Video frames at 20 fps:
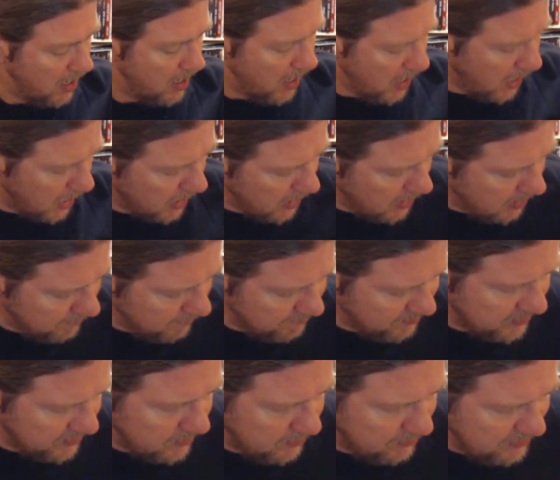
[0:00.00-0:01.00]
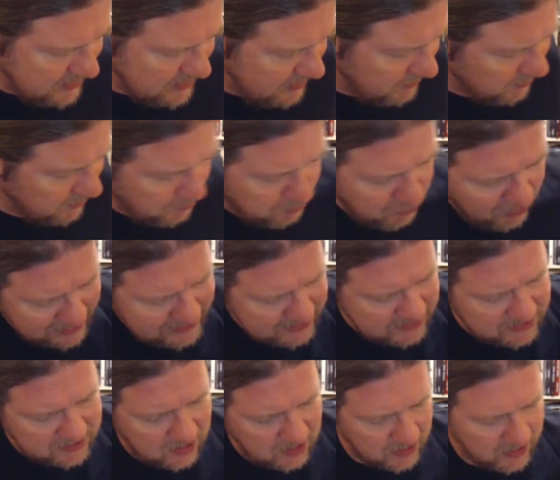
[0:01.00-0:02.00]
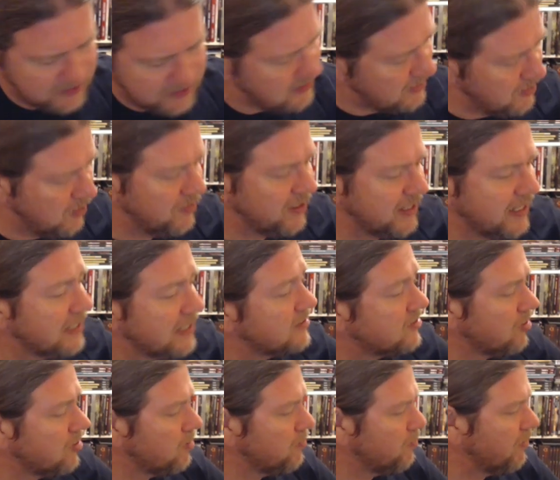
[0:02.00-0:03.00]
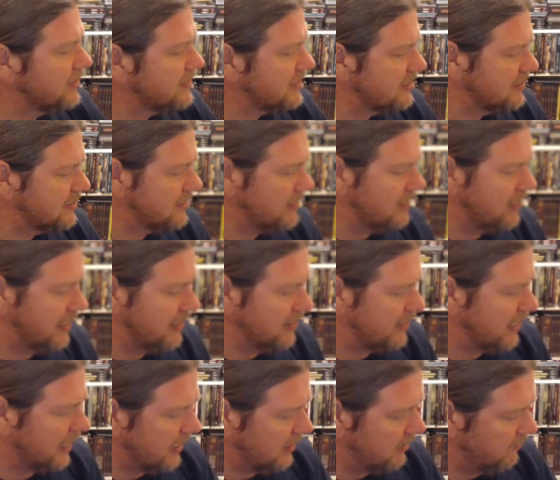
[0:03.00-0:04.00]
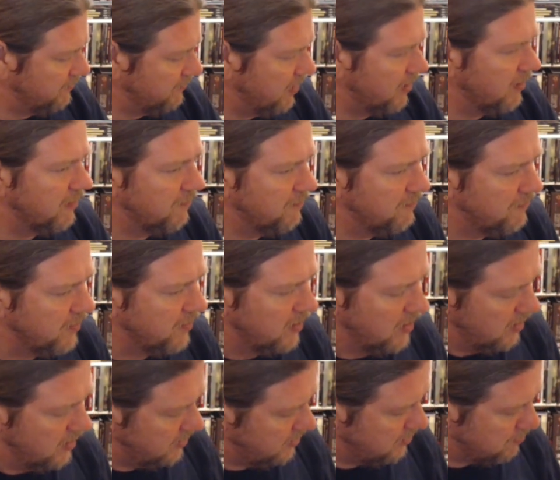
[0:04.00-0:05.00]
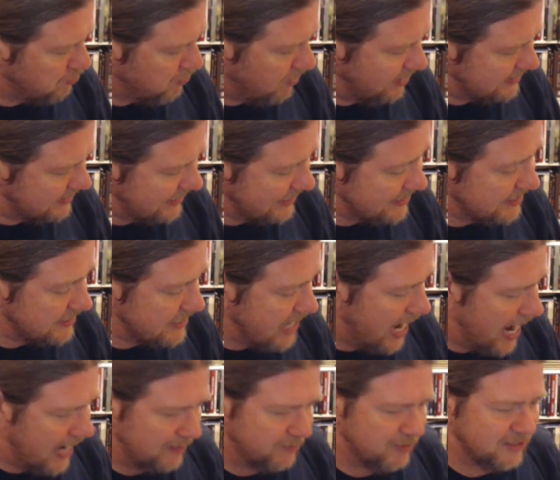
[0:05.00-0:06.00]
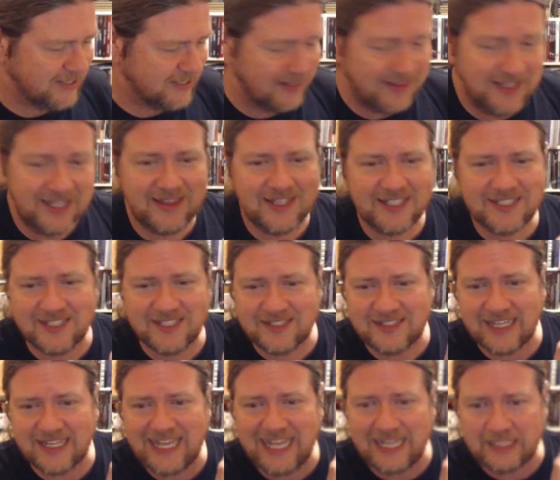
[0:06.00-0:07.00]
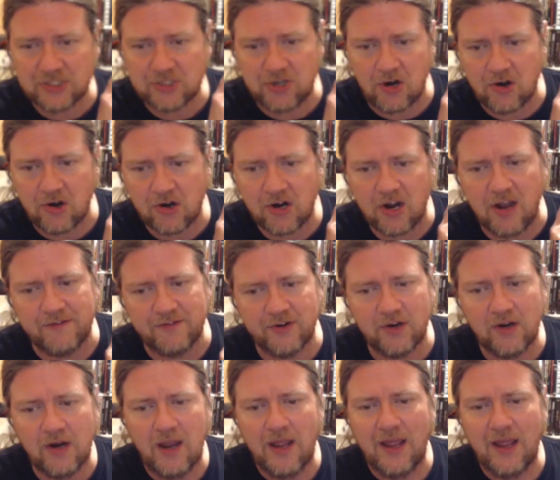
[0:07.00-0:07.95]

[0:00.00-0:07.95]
Let me see if the price is on it, because I know the Kickstarter price isn't indicative of the price. It's not, because I think this is the Kickstarter cover.